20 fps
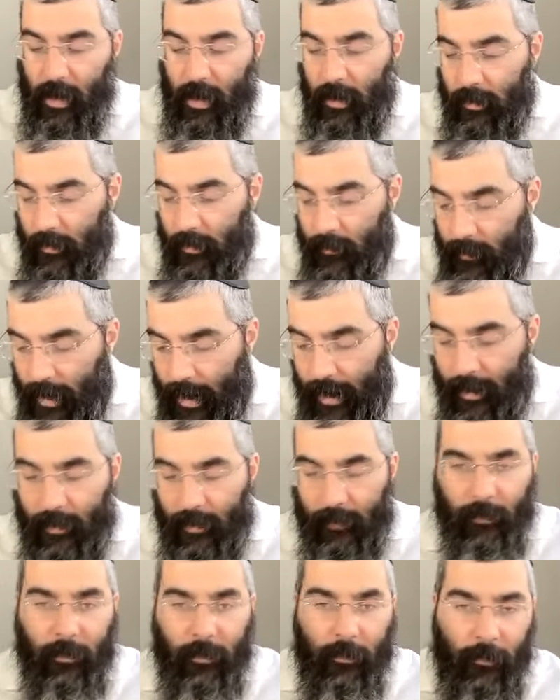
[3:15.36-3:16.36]
it's the
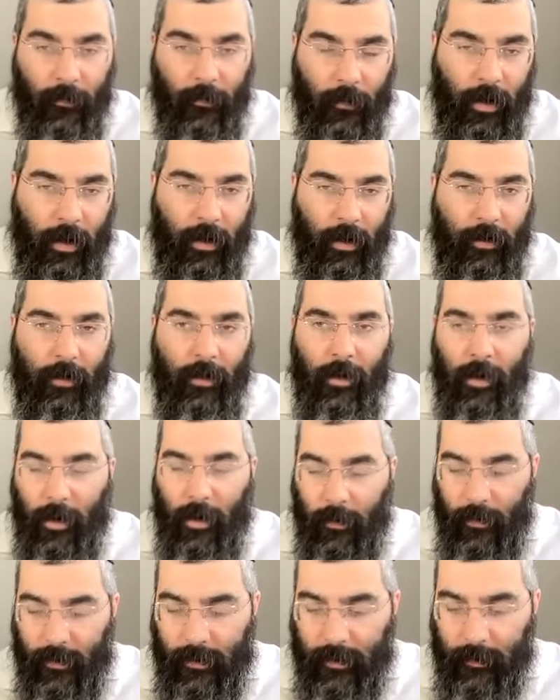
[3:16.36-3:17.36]
mat from the forehead
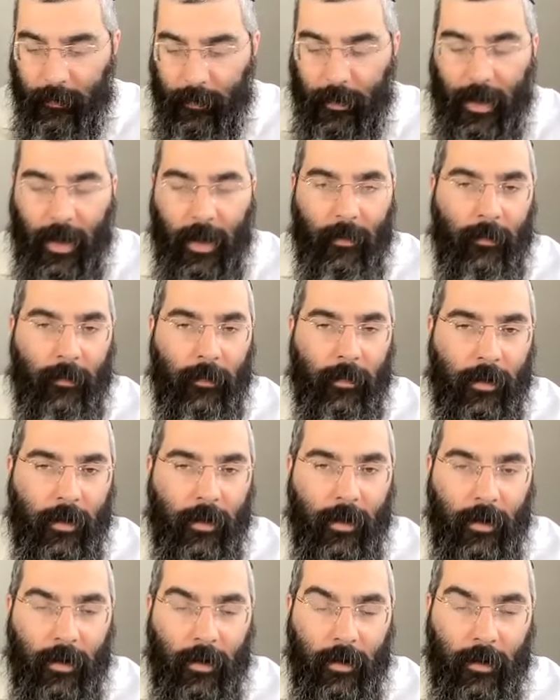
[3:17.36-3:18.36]
of the sublime
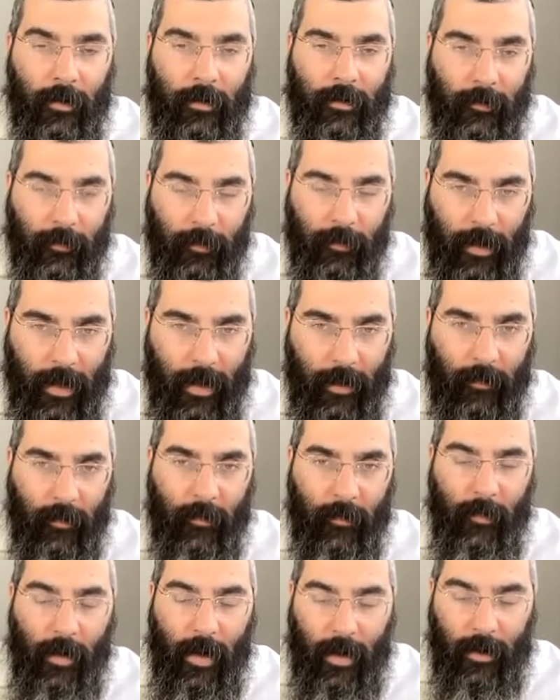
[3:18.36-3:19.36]

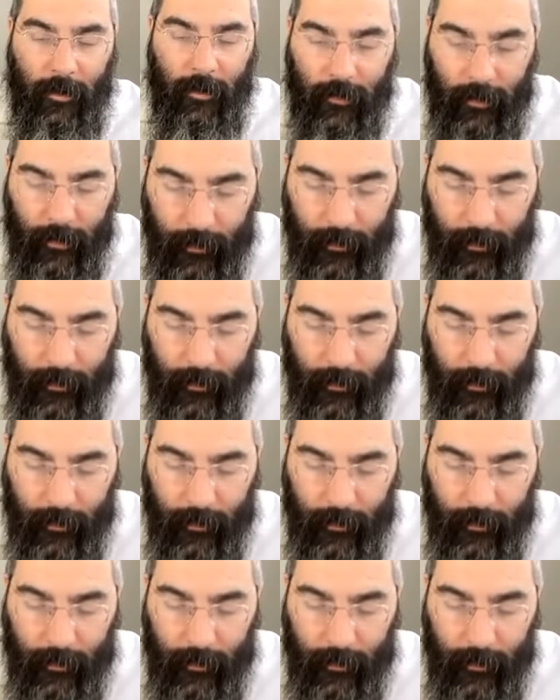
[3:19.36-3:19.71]
man.